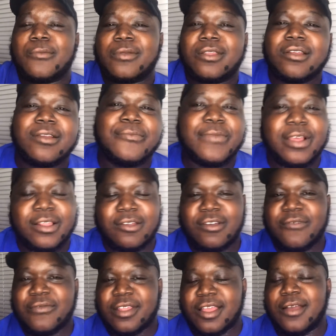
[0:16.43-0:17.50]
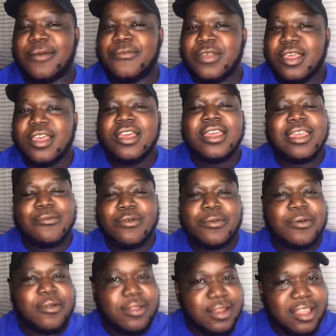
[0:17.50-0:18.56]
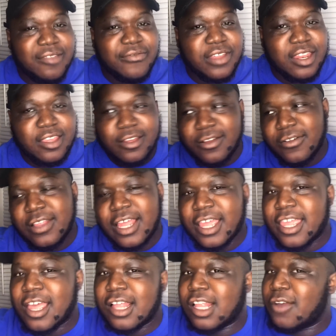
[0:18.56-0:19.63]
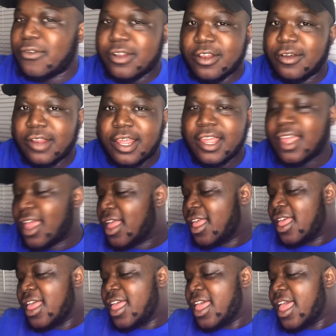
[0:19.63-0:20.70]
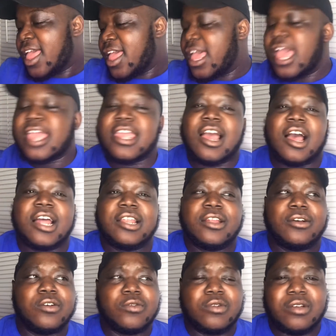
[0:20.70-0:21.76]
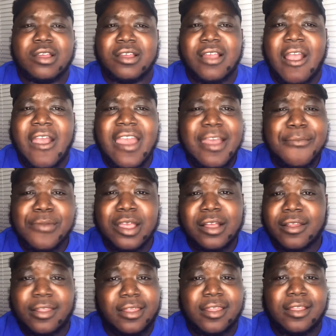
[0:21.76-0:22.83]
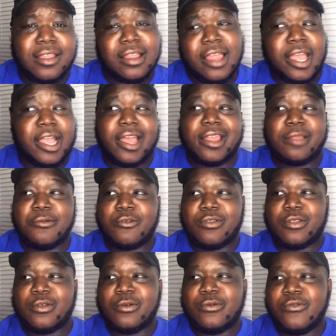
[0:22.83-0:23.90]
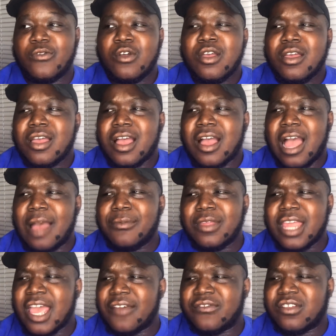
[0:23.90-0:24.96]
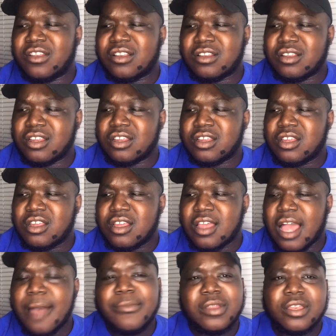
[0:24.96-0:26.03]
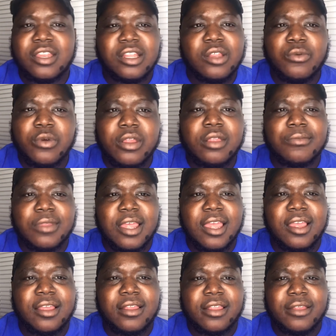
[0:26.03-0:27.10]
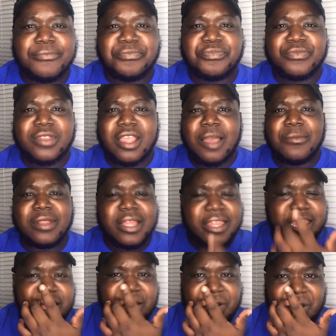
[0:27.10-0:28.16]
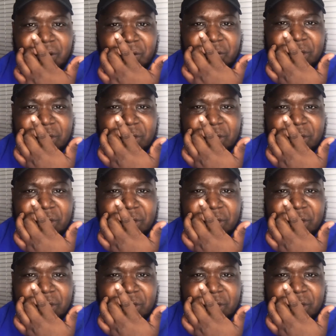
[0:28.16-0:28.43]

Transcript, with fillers: It's on the bell every time. Your boy posts another video. Like y'all already know that. And y'all know I ain't been consistent like I supposed to. I've been having I've been dealing with some things. I'm gonna let y'all know.